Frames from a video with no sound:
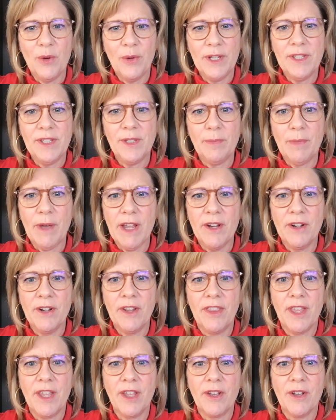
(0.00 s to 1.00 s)

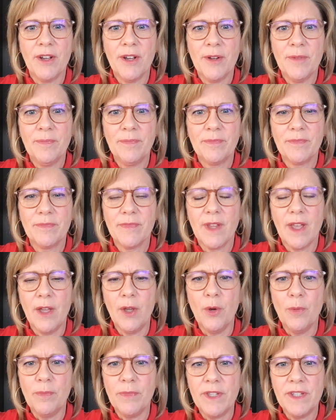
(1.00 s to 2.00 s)
Inspired thinker. I
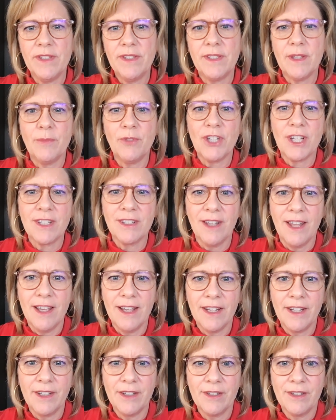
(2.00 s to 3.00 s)
hope this subject
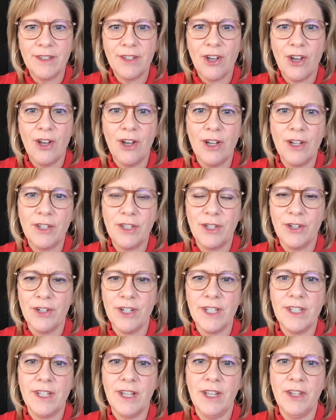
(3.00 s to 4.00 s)
line caught
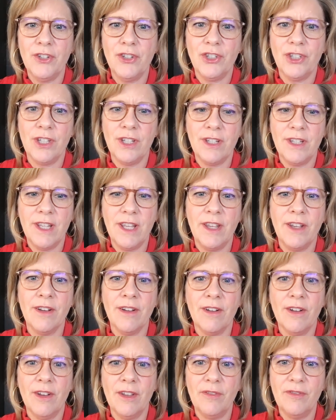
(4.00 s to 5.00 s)
your attention
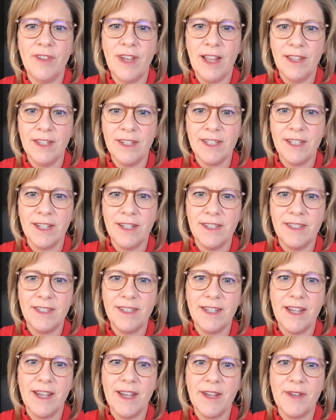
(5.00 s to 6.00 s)
here on Valentine's
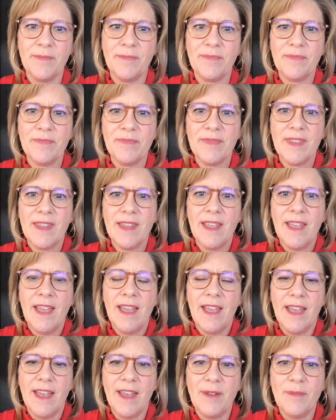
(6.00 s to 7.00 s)
Day.
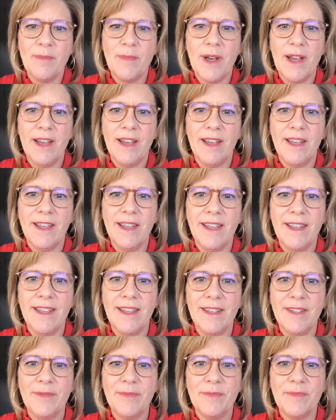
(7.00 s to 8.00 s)
And
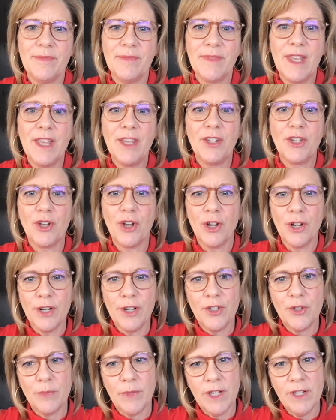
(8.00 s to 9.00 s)
my
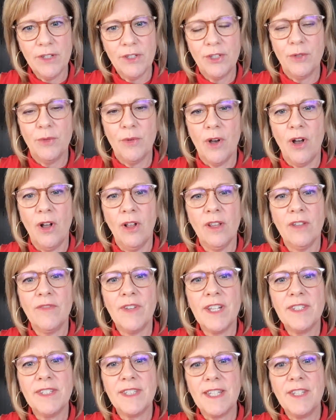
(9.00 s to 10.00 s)
encouragement to all of
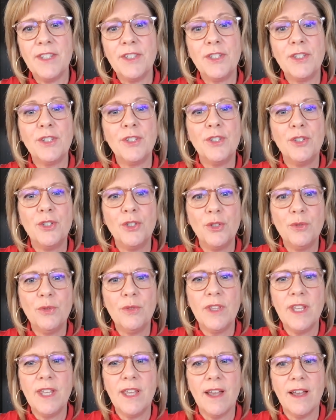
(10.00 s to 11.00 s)
us is to
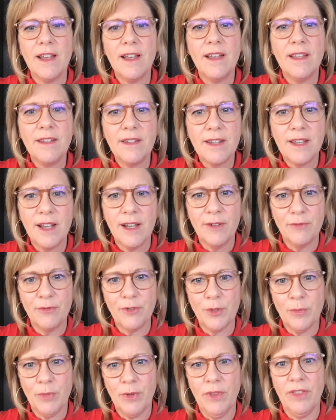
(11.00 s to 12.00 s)
do the
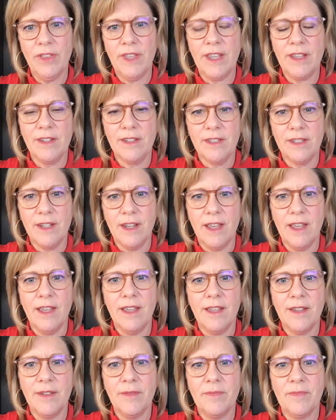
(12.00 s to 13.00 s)
uncomfortable thing
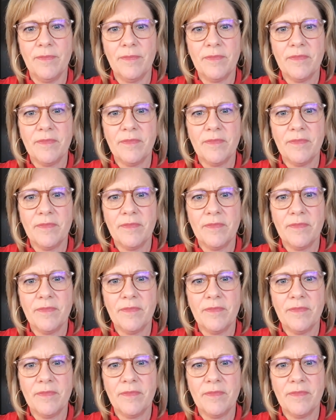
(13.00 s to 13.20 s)
today.